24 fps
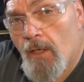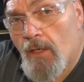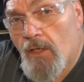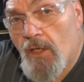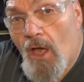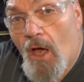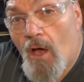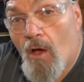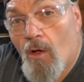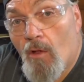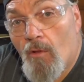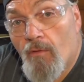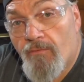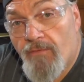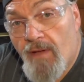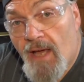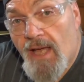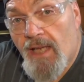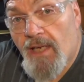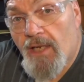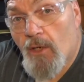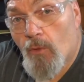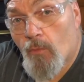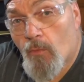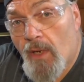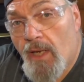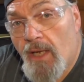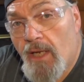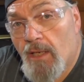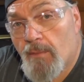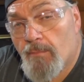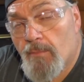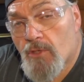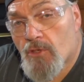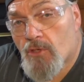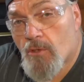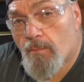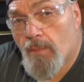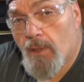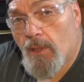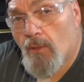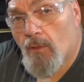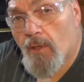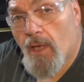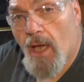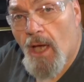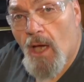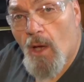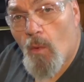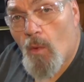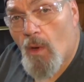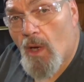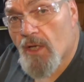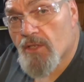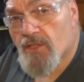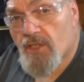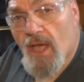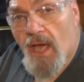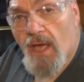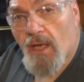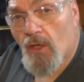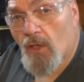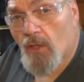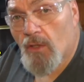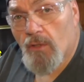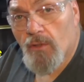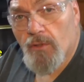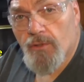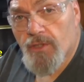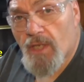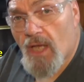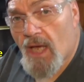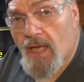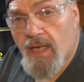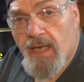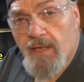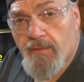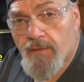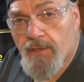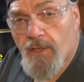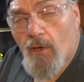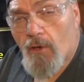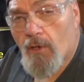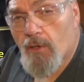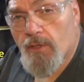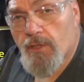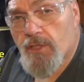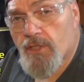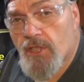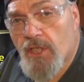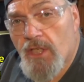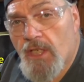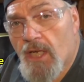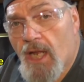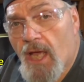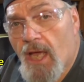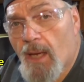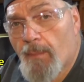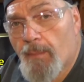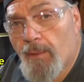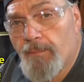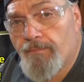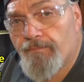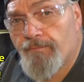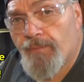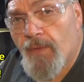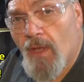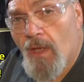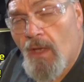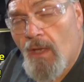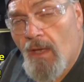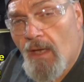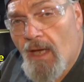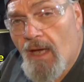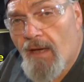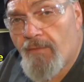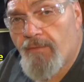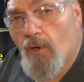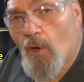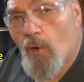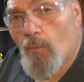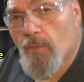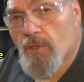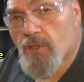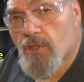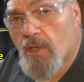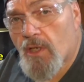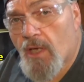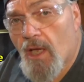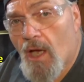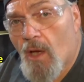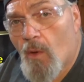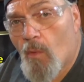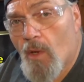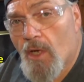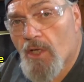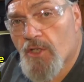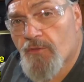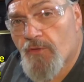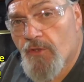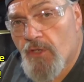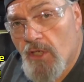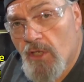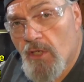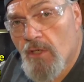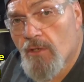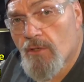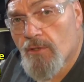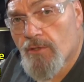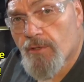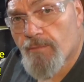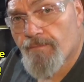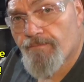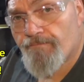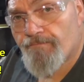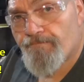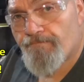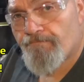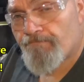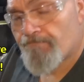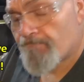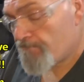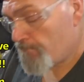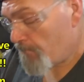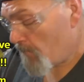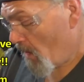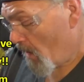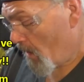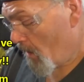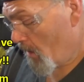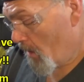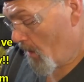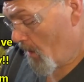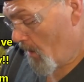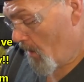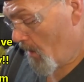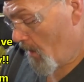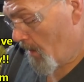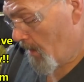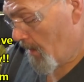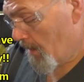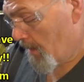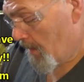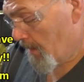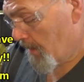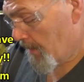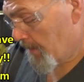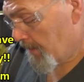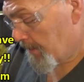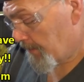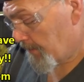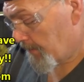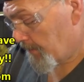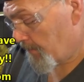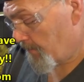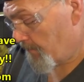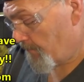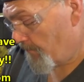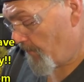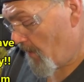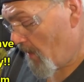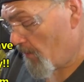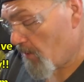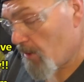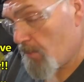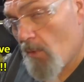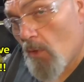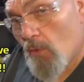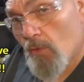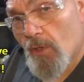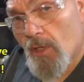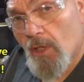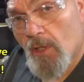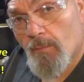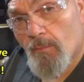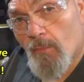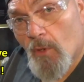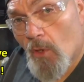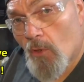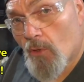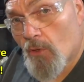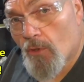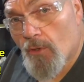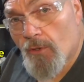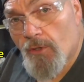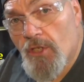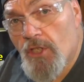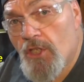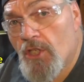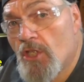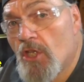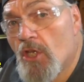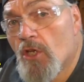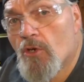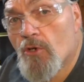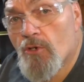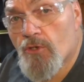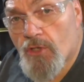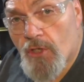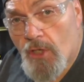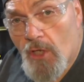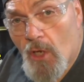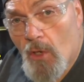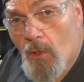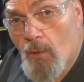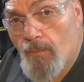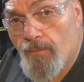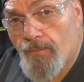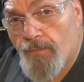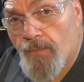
Y'all finally ran Mr. Bill Cowas out of halls. I never thought I'd see it happen. I've known Mr. Cowas for years. Uh, found him on Gunbroker years ago.